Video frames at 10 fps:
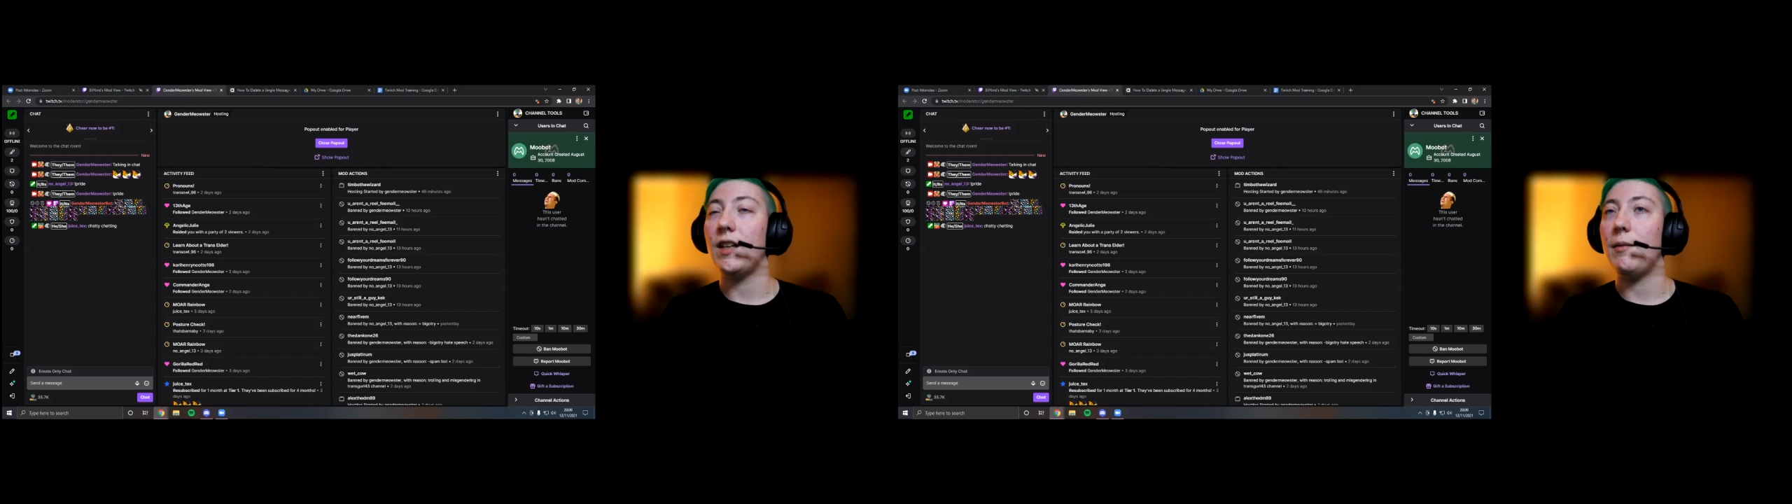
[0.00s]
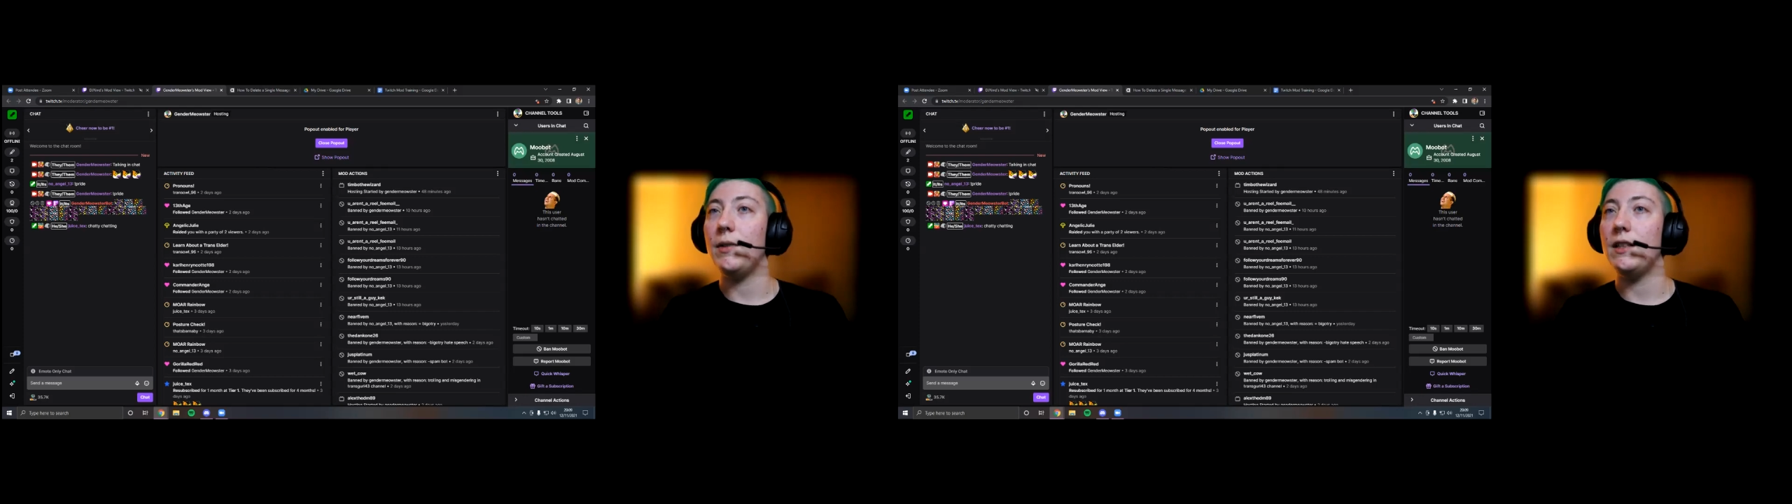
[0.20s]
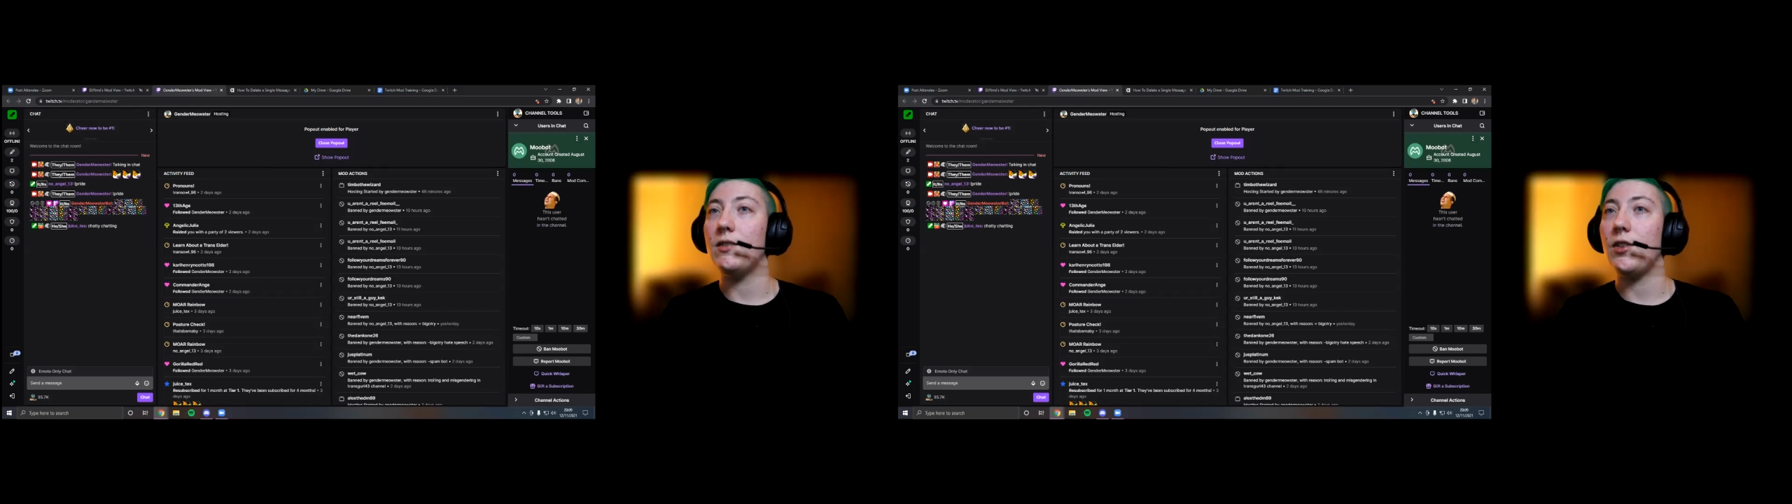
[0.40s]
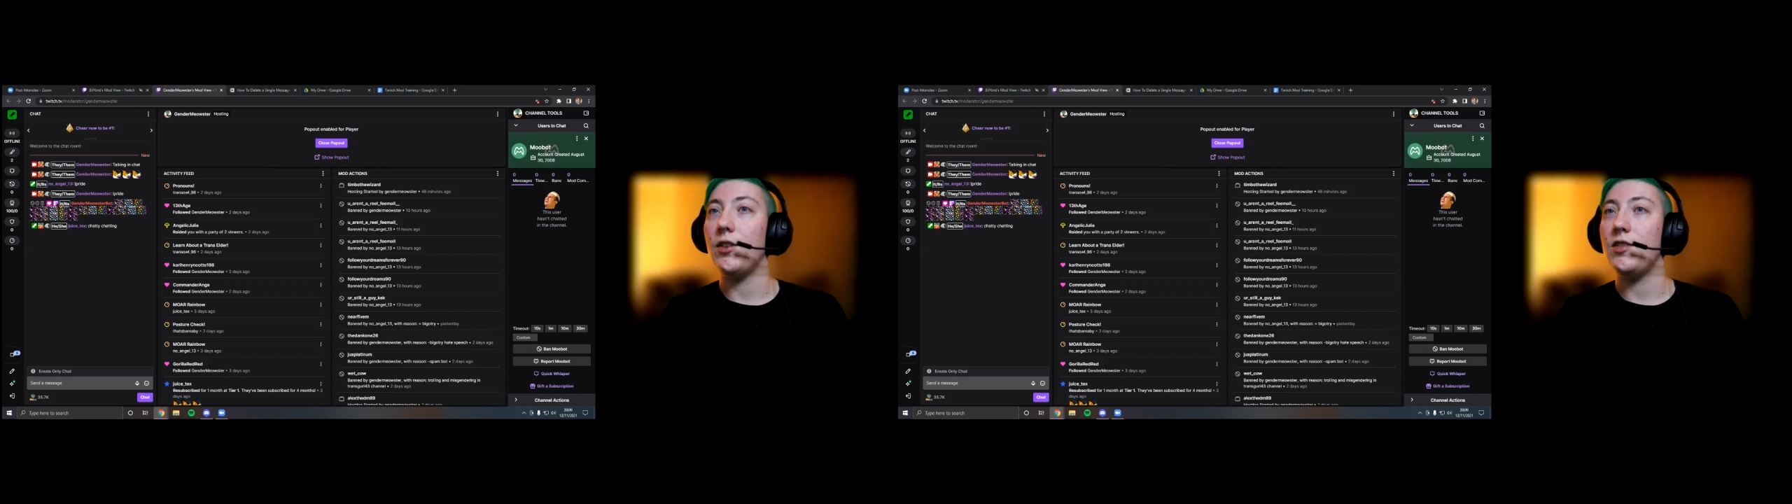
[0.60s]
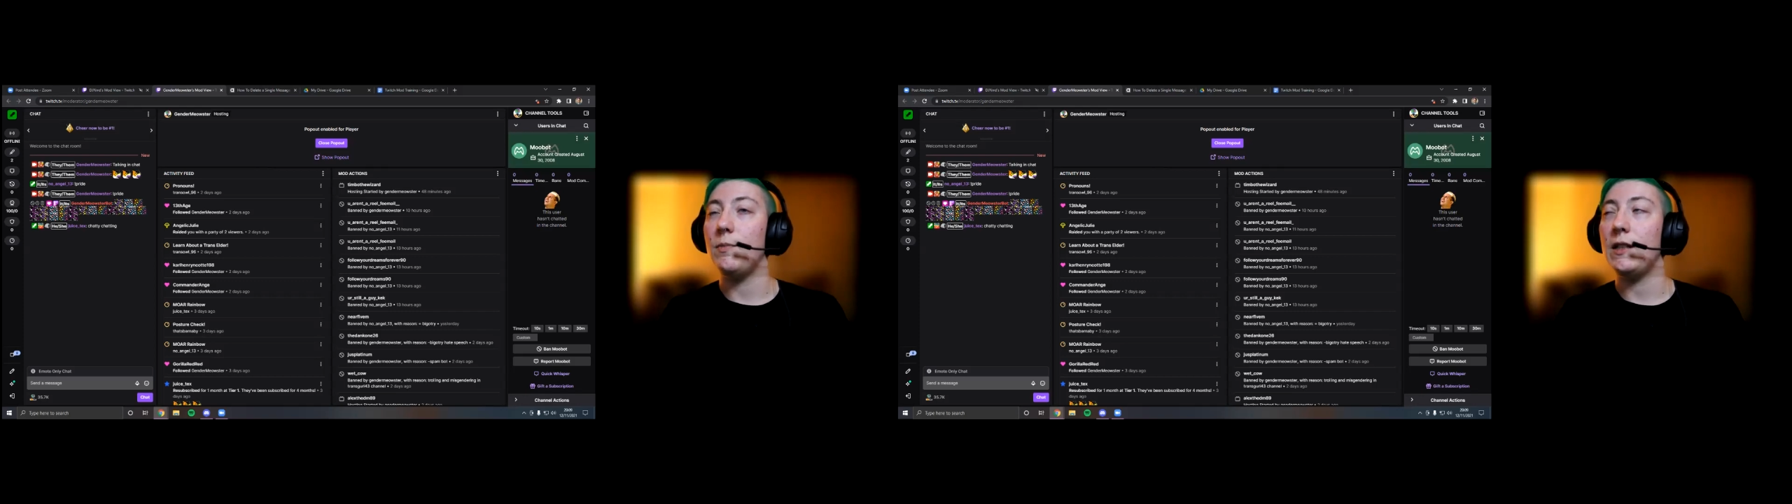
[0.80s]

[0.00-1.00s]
10 minutes, 30